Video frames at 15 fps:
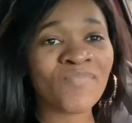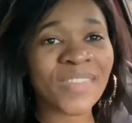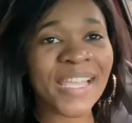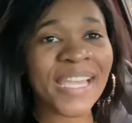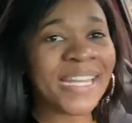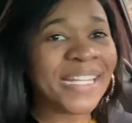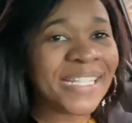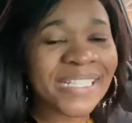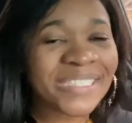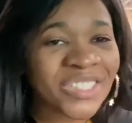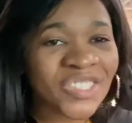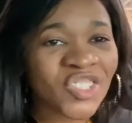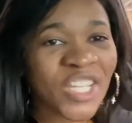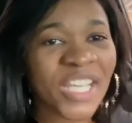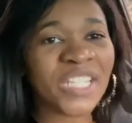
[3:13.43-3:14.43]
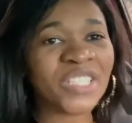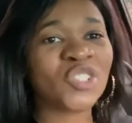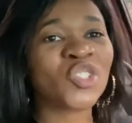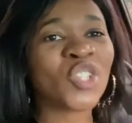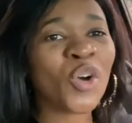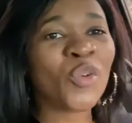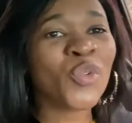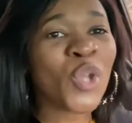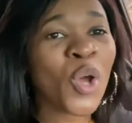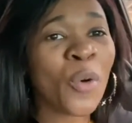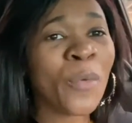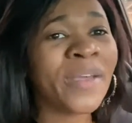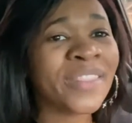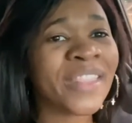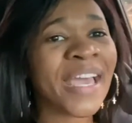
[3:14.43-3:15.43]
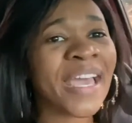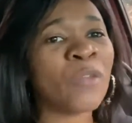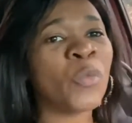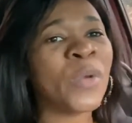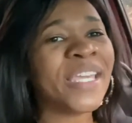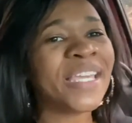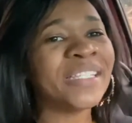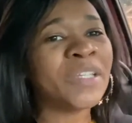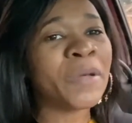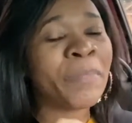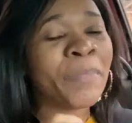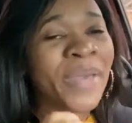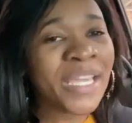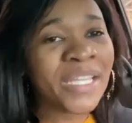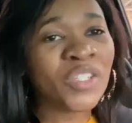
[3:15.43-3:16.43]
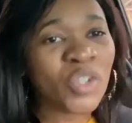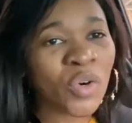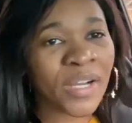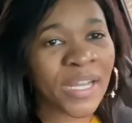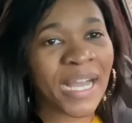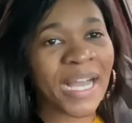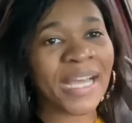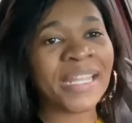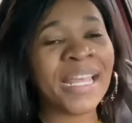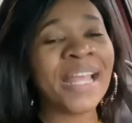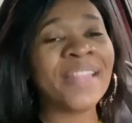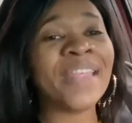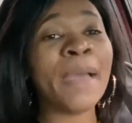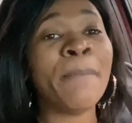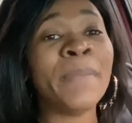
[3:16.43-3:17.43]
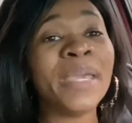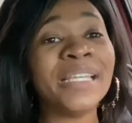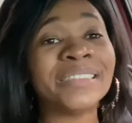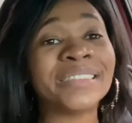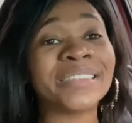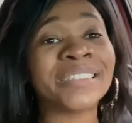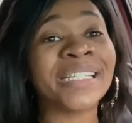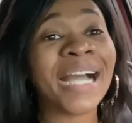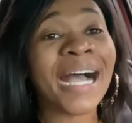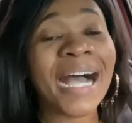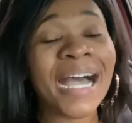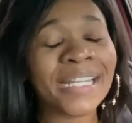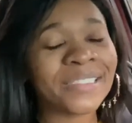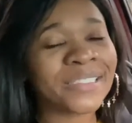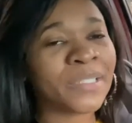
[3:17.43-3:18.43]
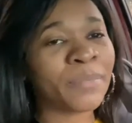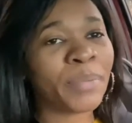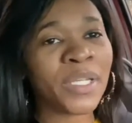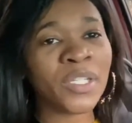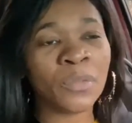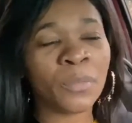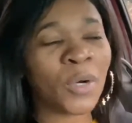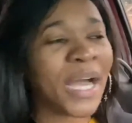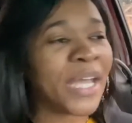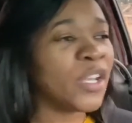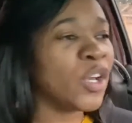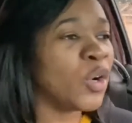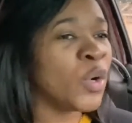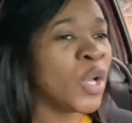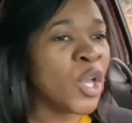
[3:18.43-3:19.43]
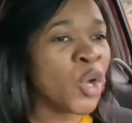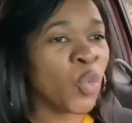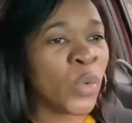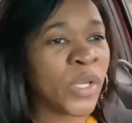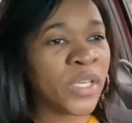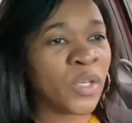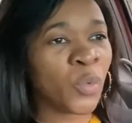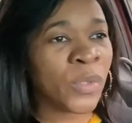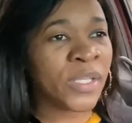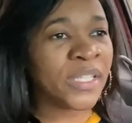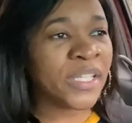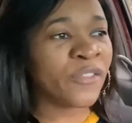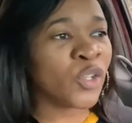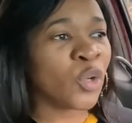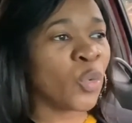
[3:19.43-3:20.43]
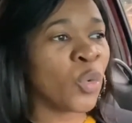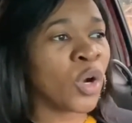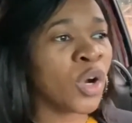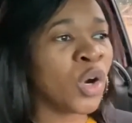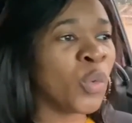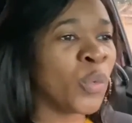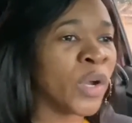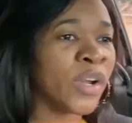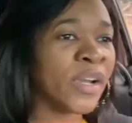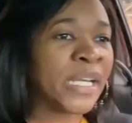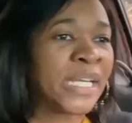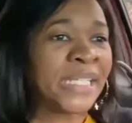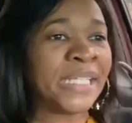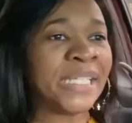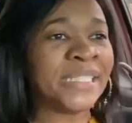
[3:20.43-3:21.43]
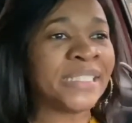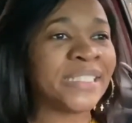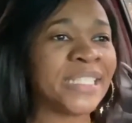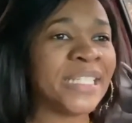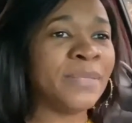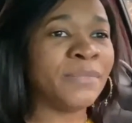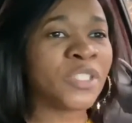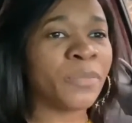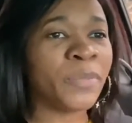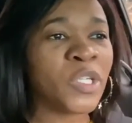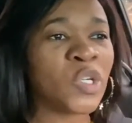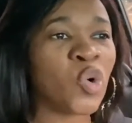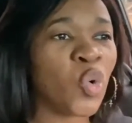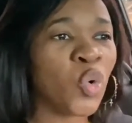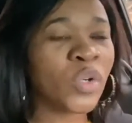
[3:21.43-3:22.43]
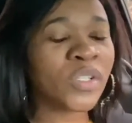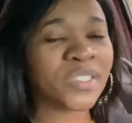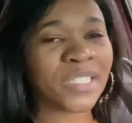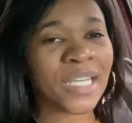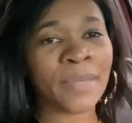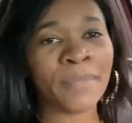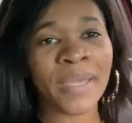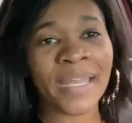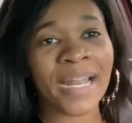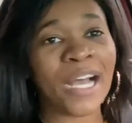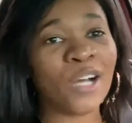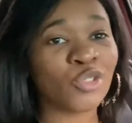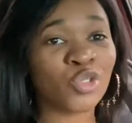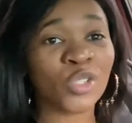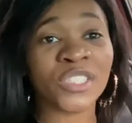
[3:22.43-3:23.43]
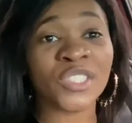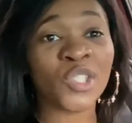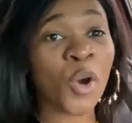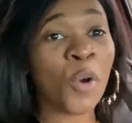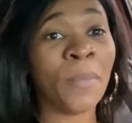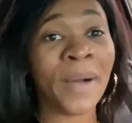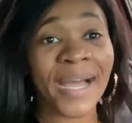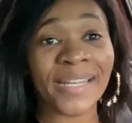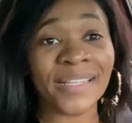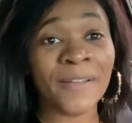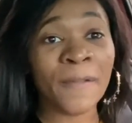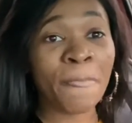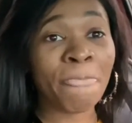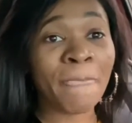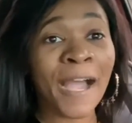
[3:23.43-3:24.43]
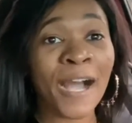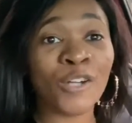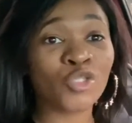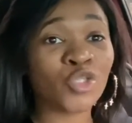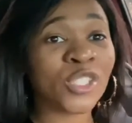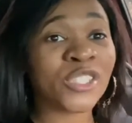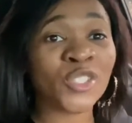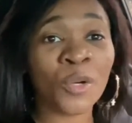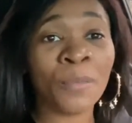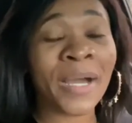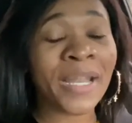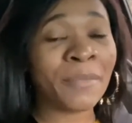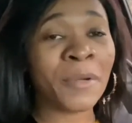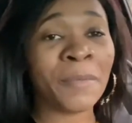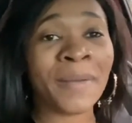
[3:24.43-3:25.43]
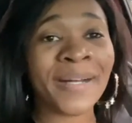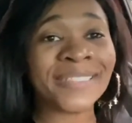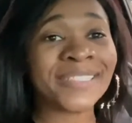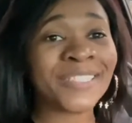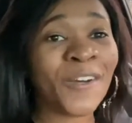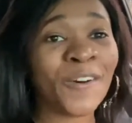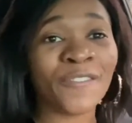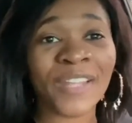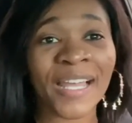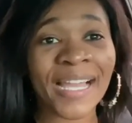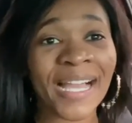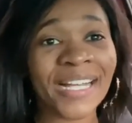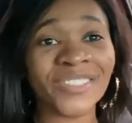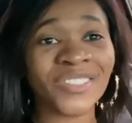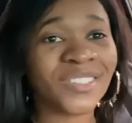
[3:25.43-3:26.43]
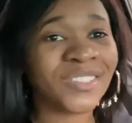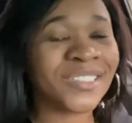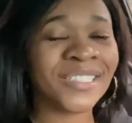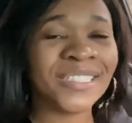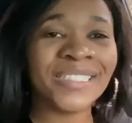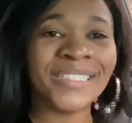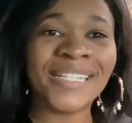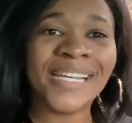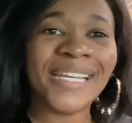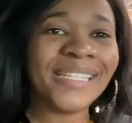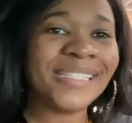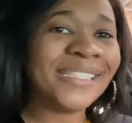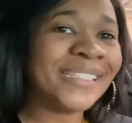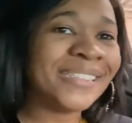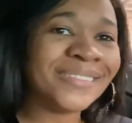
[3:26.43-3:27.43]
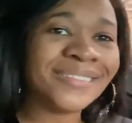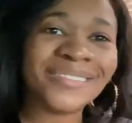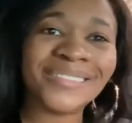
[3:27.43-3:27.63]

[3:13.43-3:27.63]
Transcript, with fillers: and he doesn't change. So knowing that we can depend on God, that means God is dependable. I know we, we live in a world where it, it seems to be cool to say, man, I don't trust nobody. I don't trust nobody but myself. Like I just, it,